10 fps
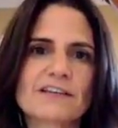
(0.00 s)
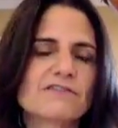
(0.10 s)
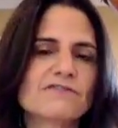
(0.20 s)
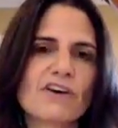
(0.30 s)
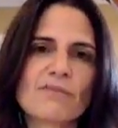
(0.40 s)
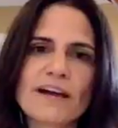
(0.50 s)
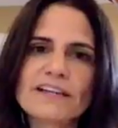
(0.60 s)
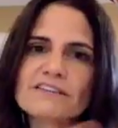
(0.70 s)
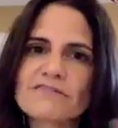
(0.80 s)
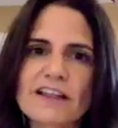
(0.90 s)
of my
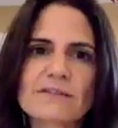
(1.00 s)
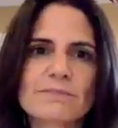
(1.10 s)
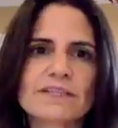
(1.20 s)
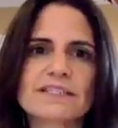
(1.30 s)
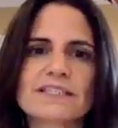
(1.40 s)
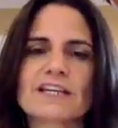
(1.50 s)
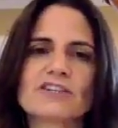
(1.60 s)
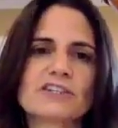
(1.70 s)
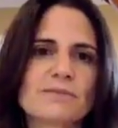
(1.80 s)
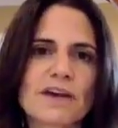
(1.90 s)
development
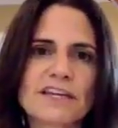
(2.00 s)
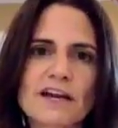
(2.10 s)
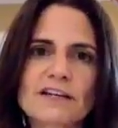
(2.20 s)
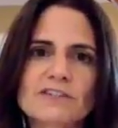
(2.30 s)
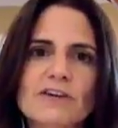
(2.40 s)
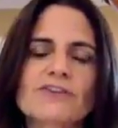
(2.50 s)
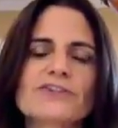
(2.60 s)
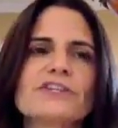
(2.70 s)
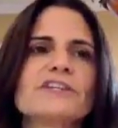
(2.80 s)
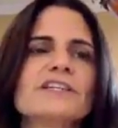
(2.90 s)
stages and my young
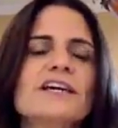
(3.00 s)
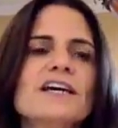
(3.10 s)
adulthood.